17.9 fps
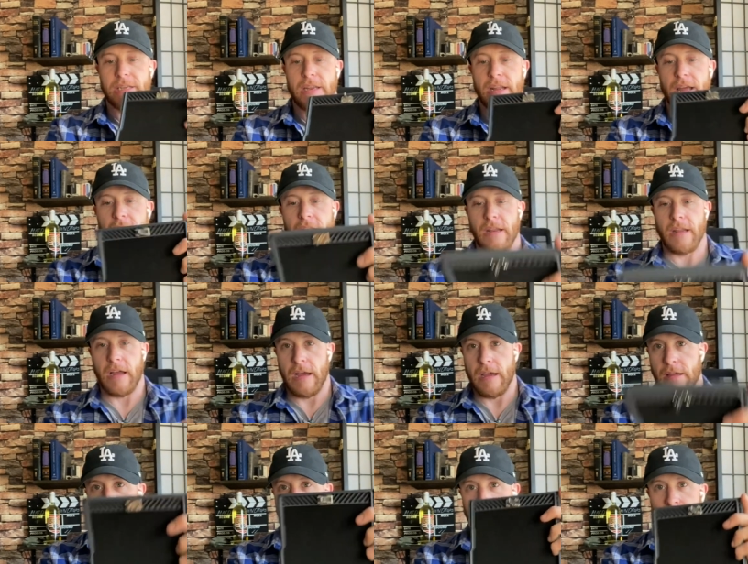And then
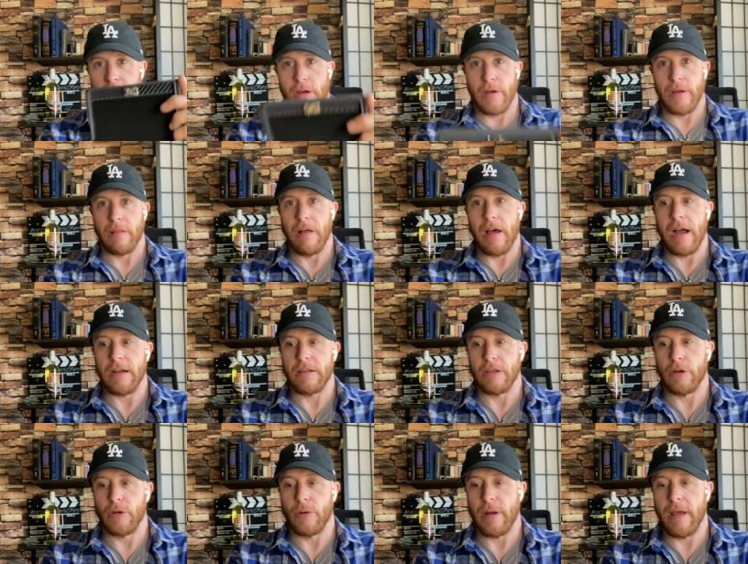I, you know, I locked
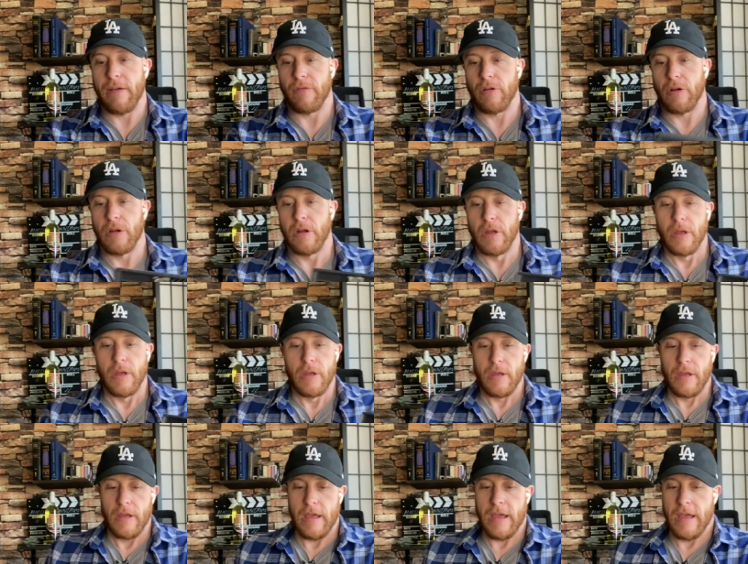it or whatever
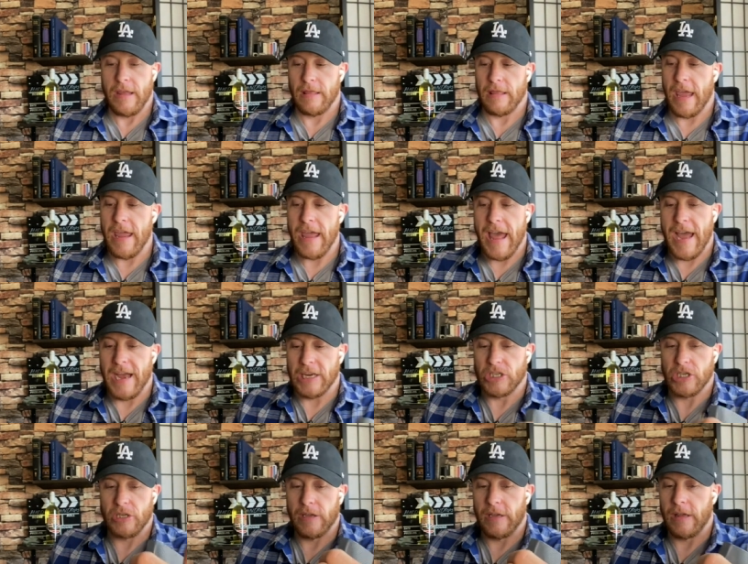and they
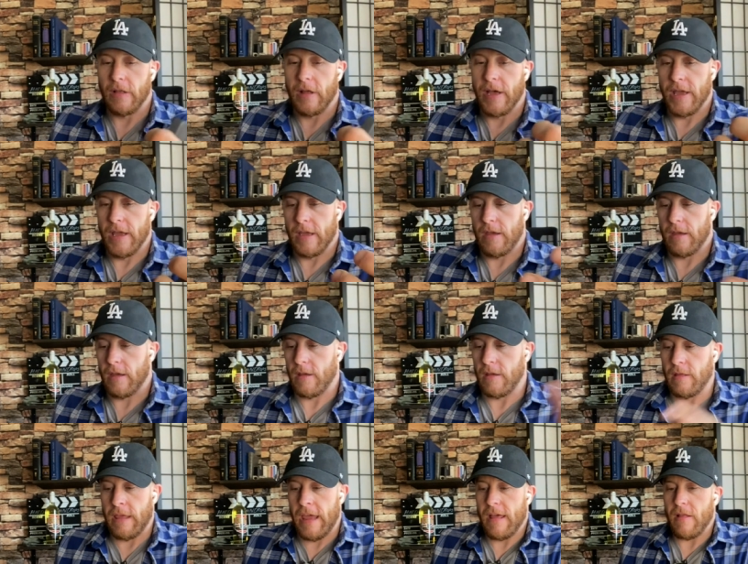actually like
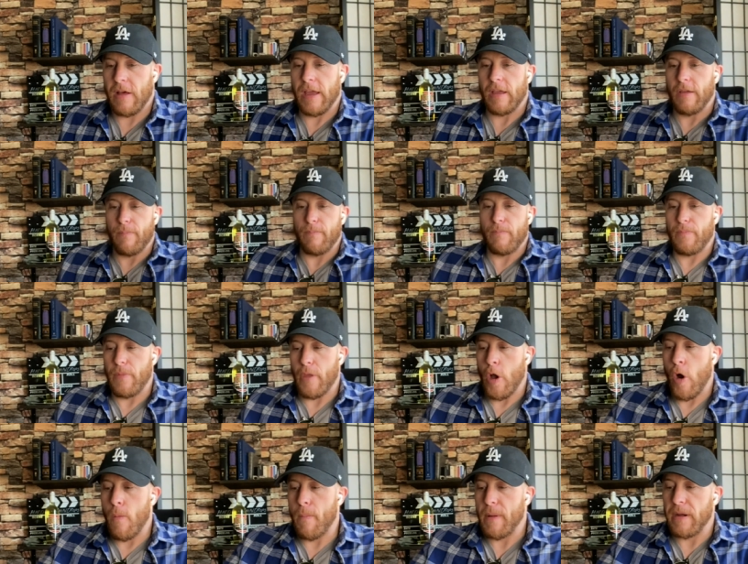they like
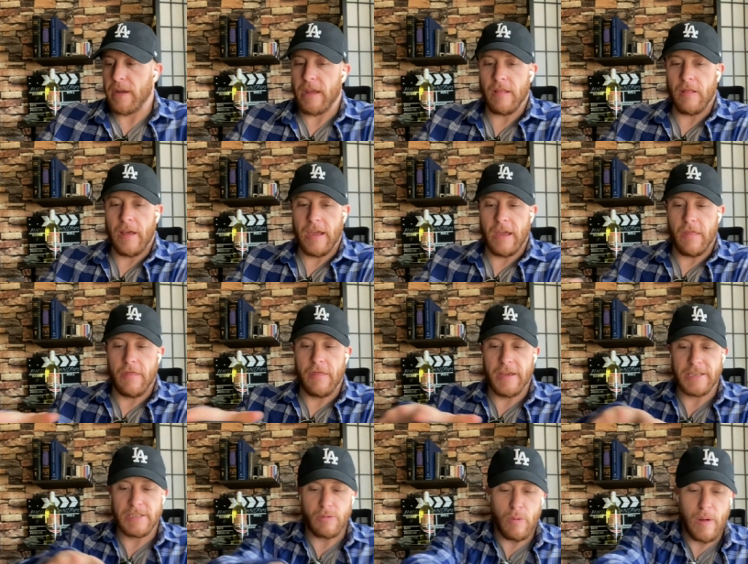opened it like
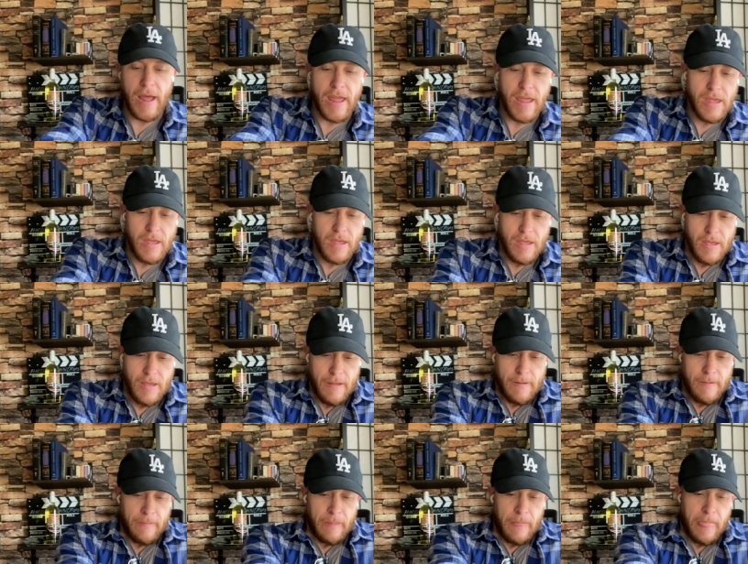this way
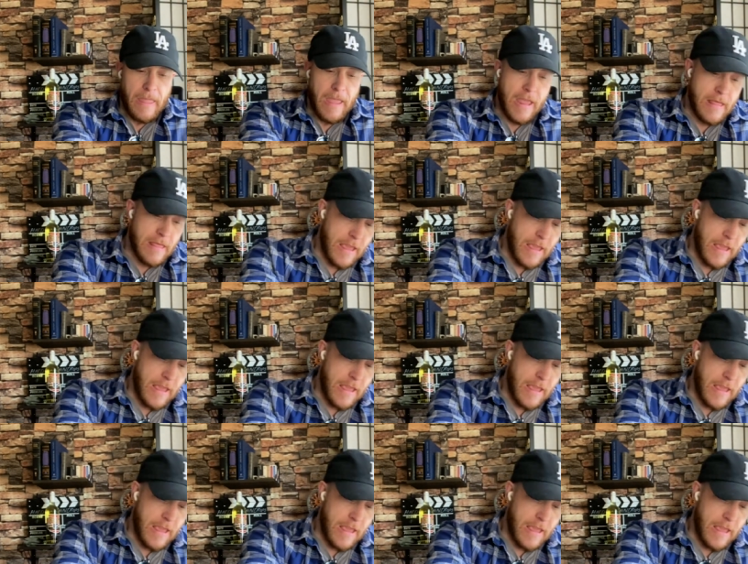and